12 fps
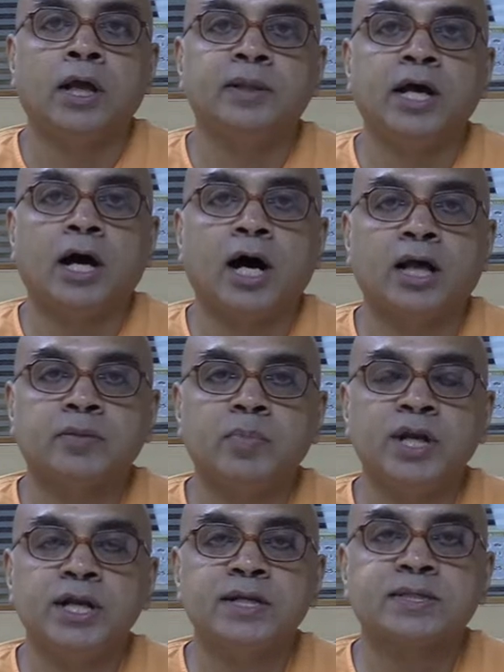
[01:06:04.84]
The
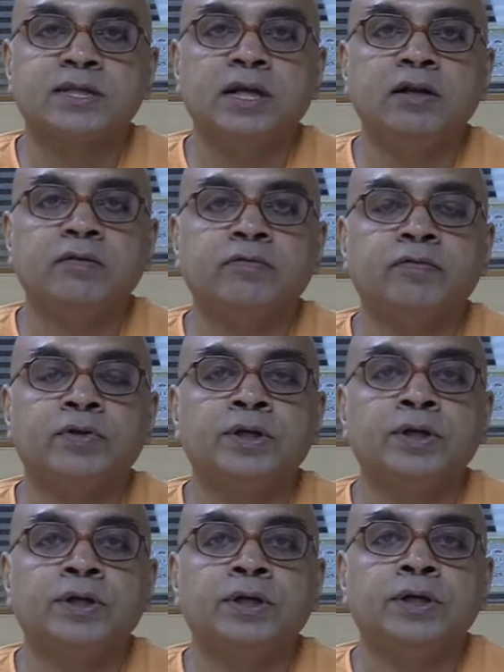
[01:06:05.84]
Atman itself
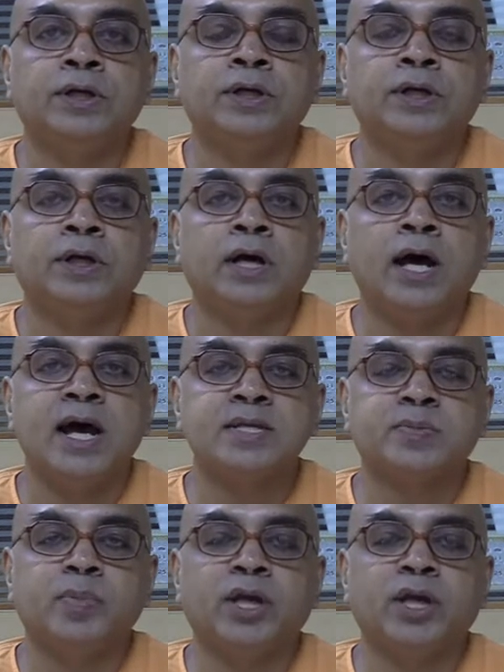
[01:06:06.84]
has